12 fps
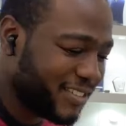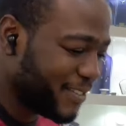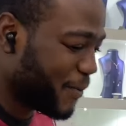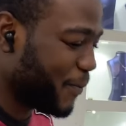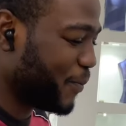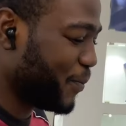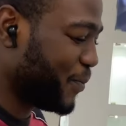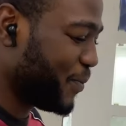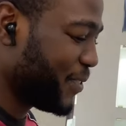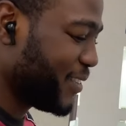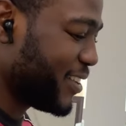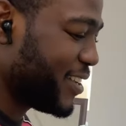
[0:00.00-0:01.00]
dinner at
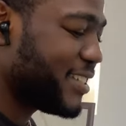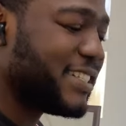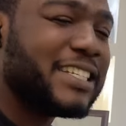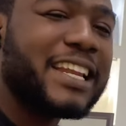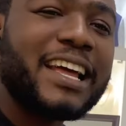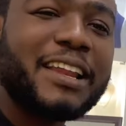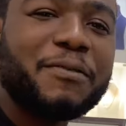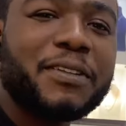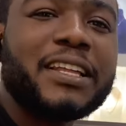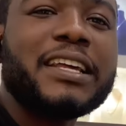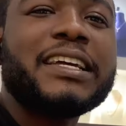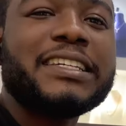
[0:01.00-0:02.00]
a
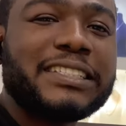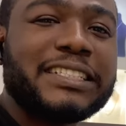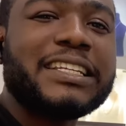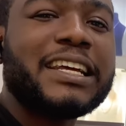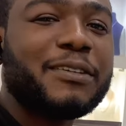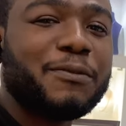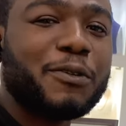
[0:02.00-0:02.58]
four-star hotel.